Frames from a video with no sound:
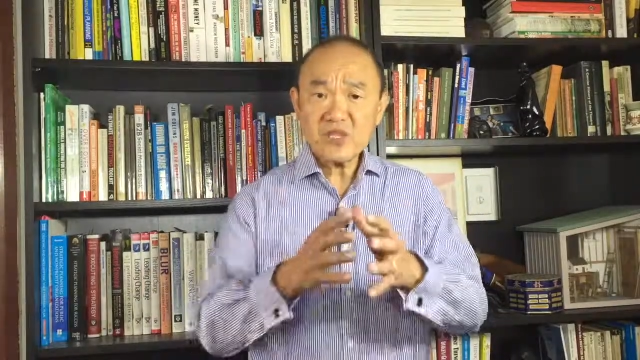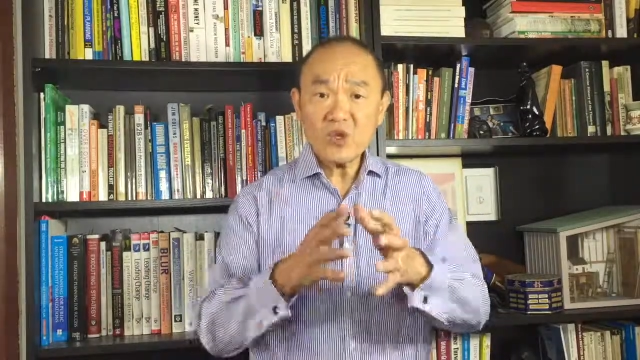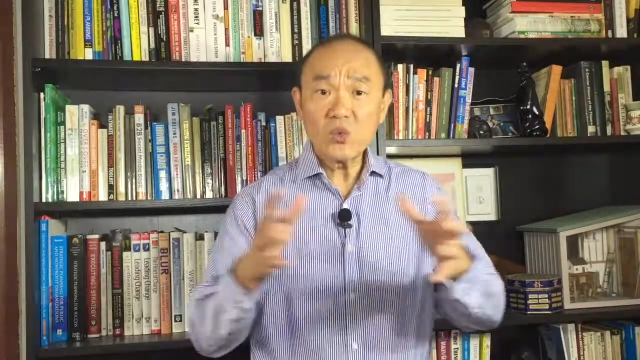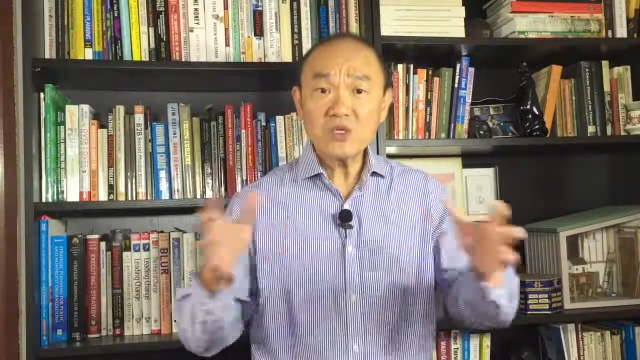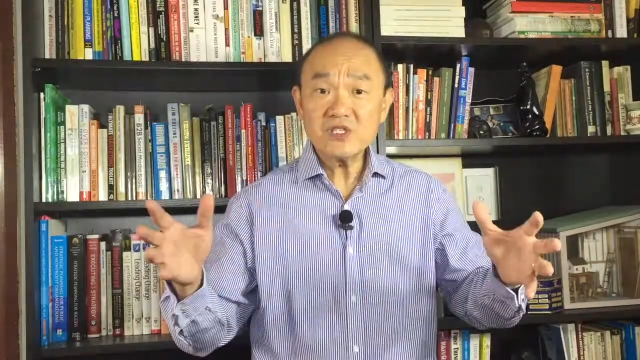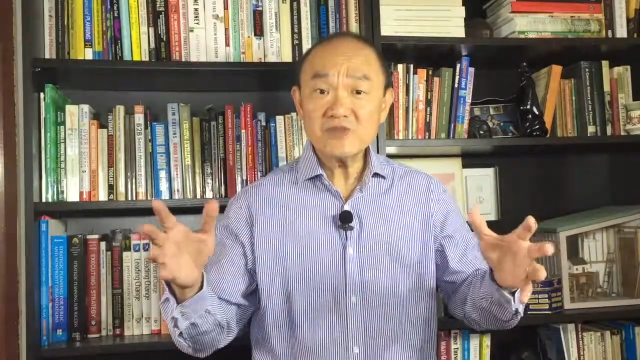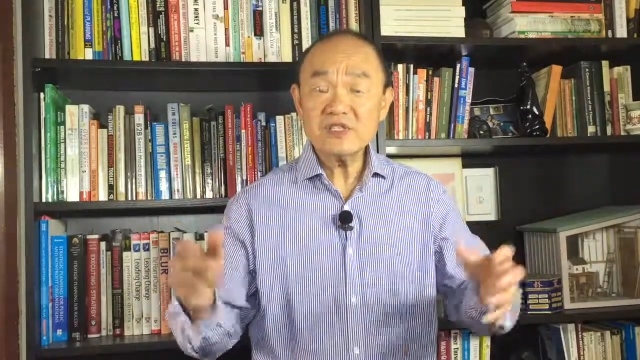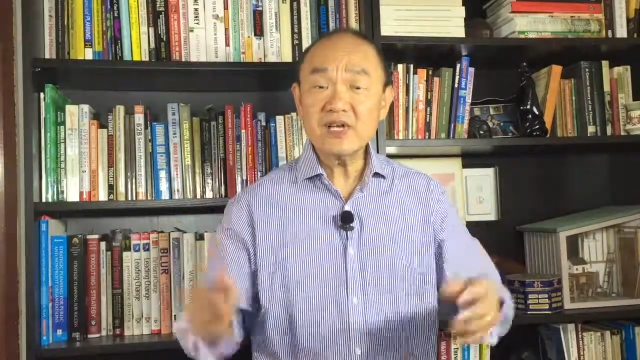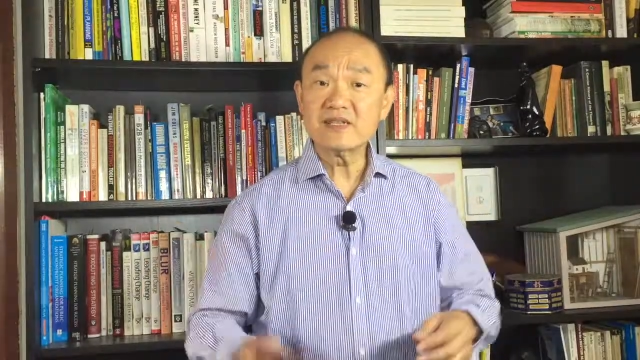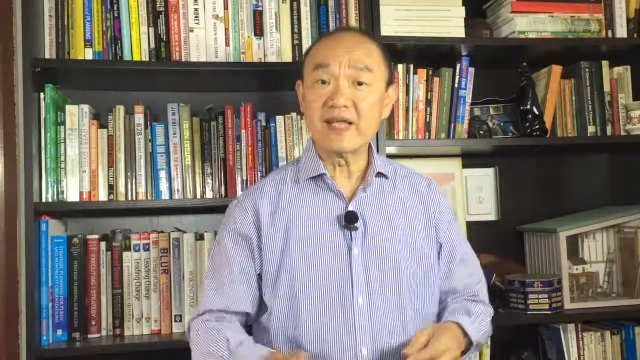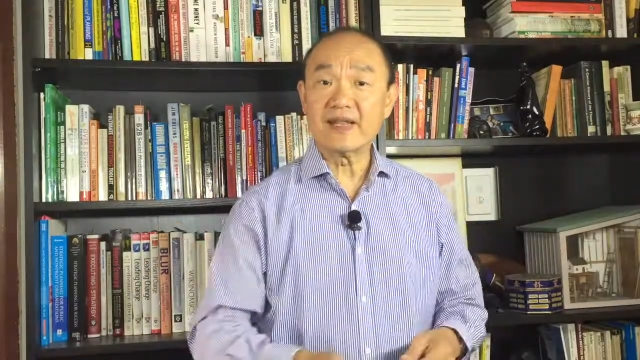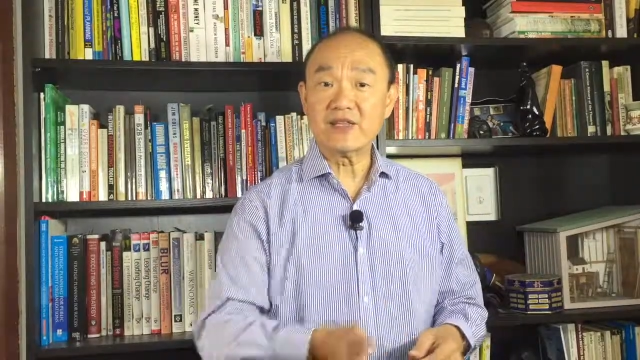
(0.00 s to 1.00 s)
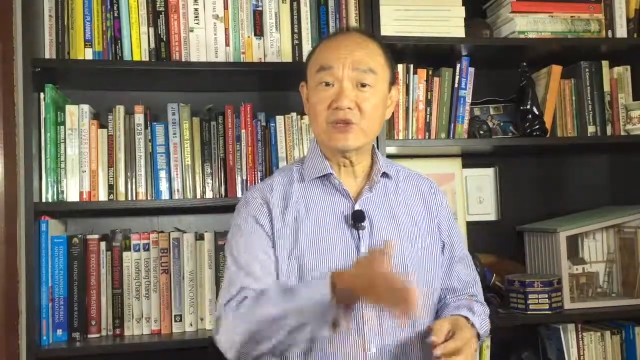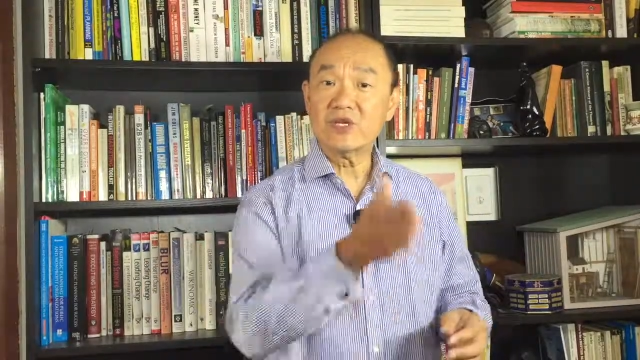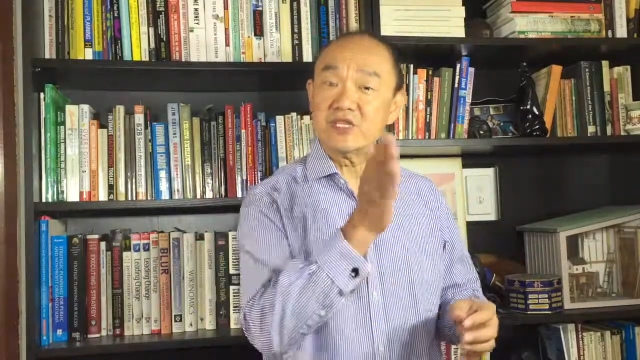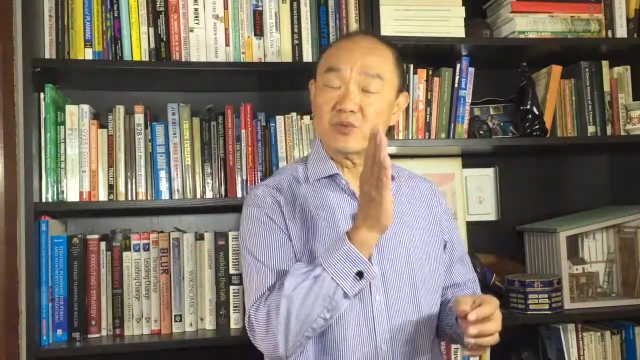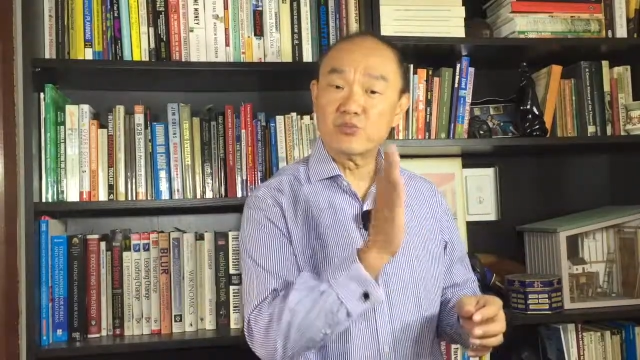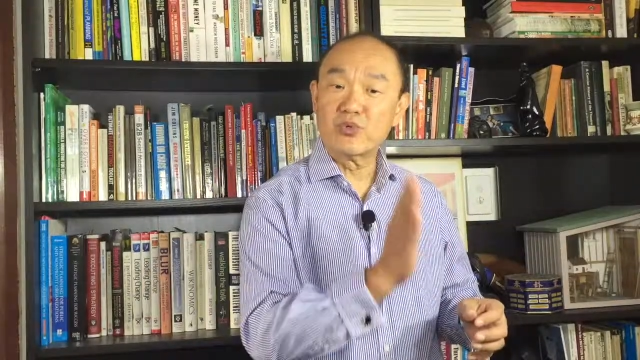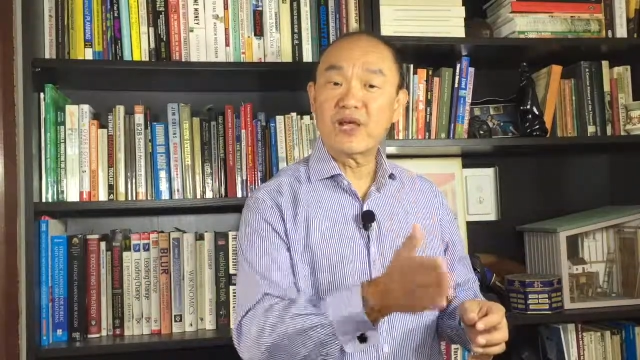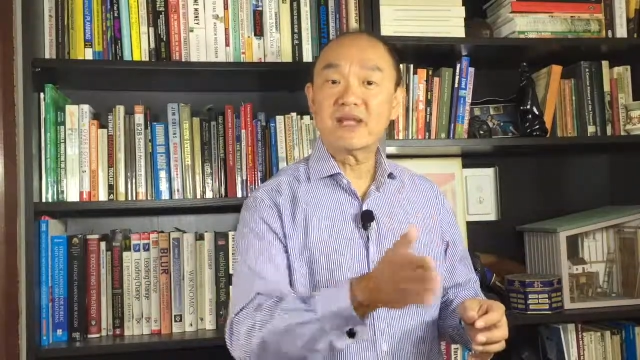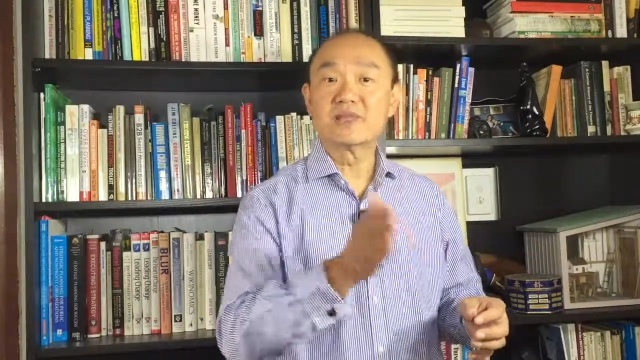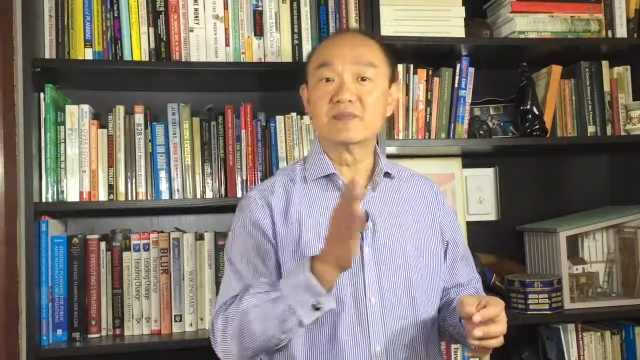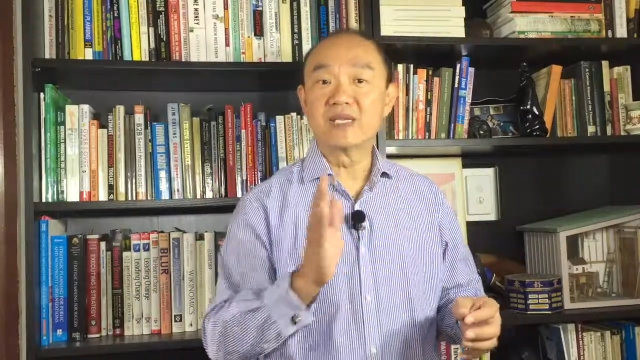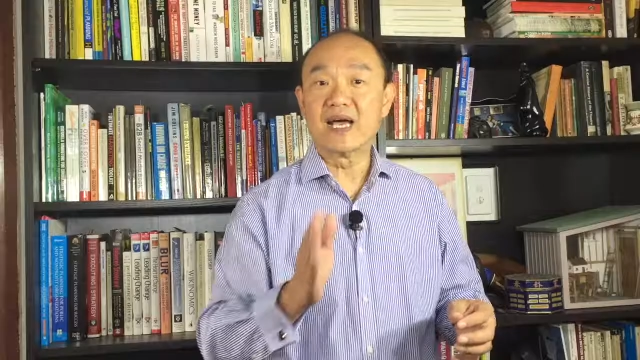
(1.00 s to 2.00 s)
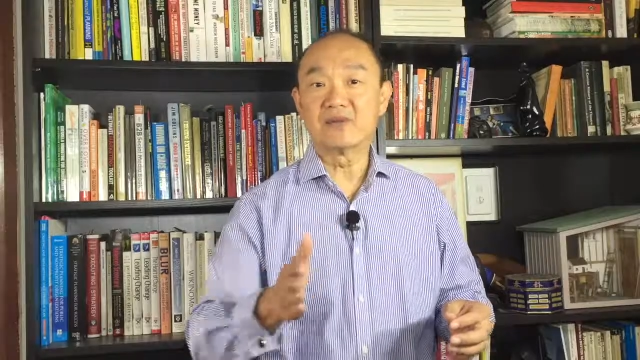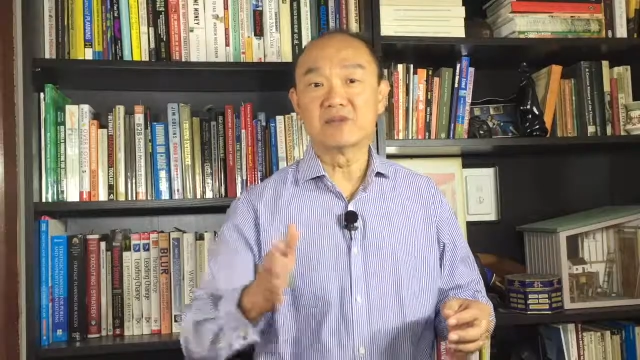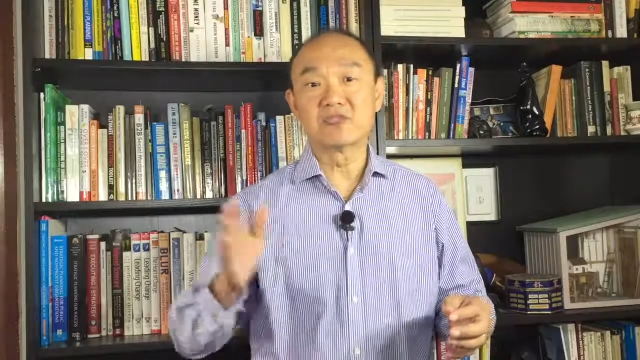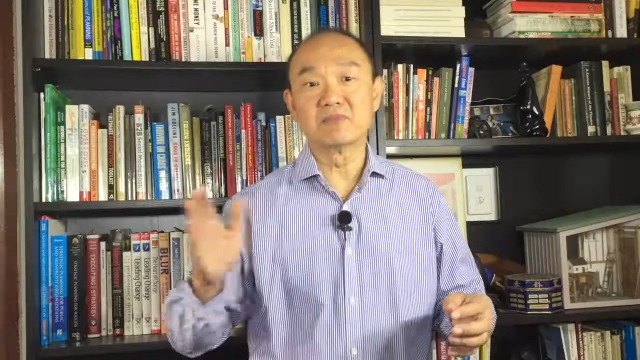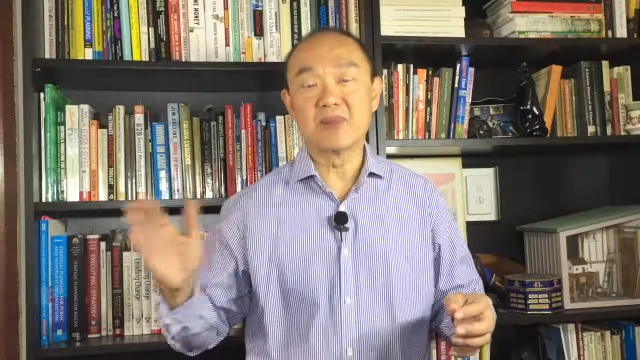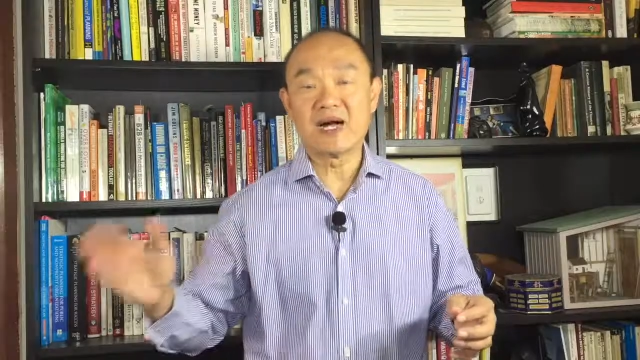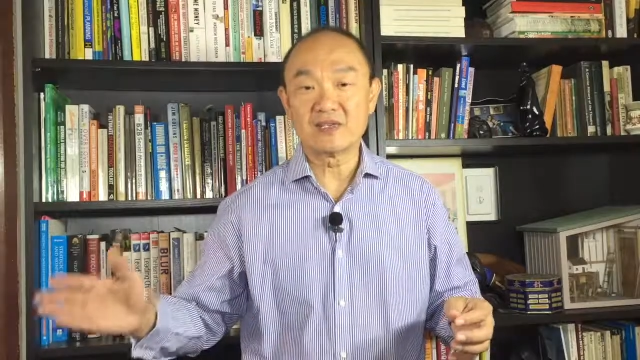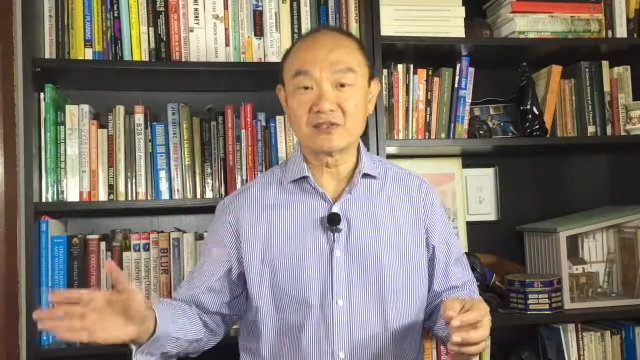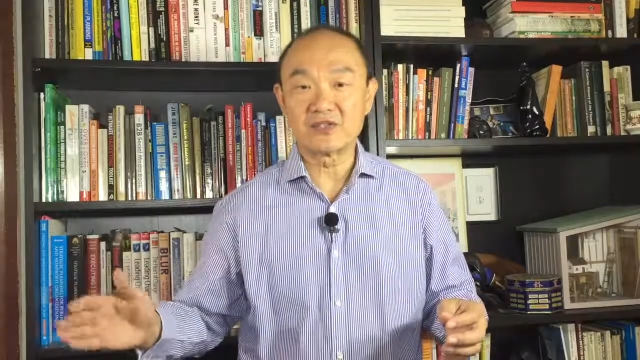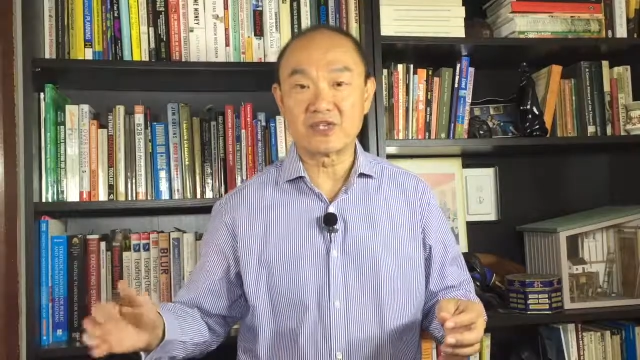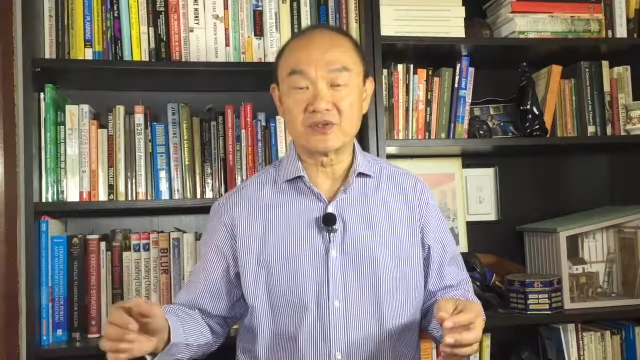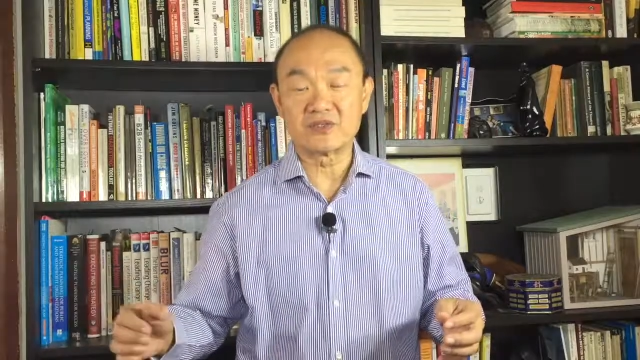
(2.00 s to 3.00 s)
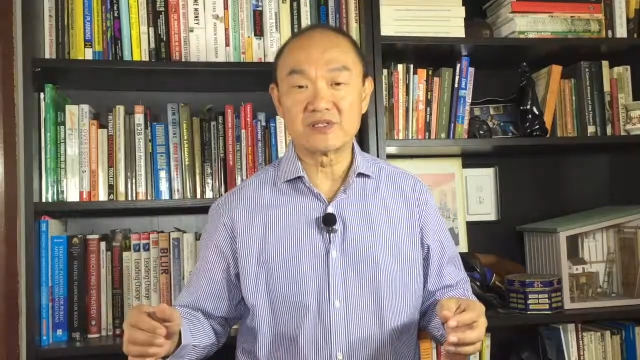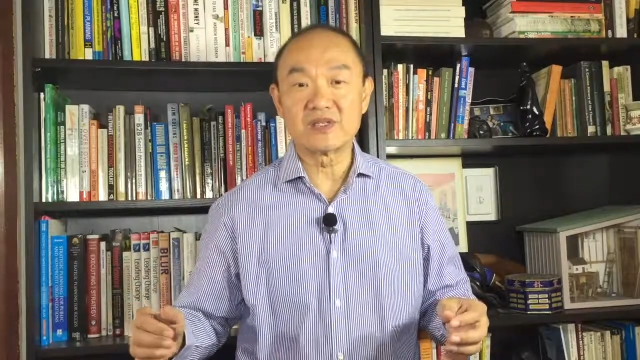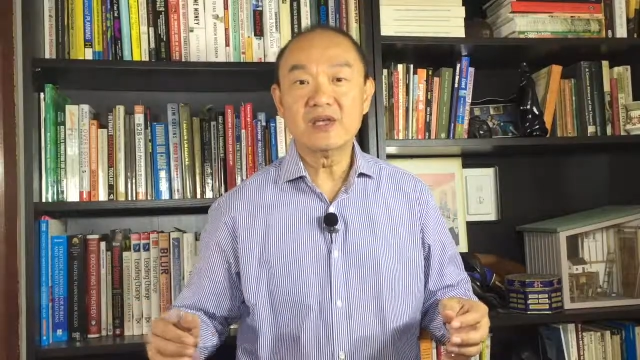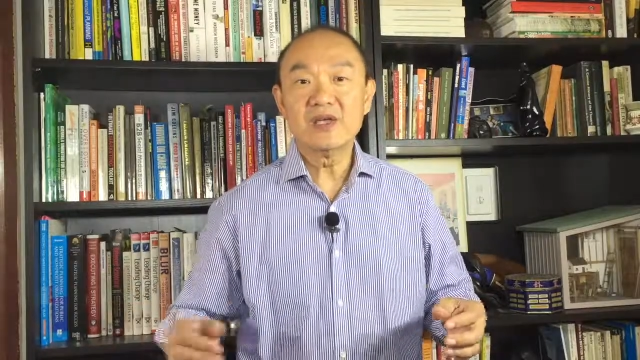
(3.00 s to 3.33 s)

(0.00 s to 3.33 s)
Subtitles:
Once you've done that, you need to break them down into milestones,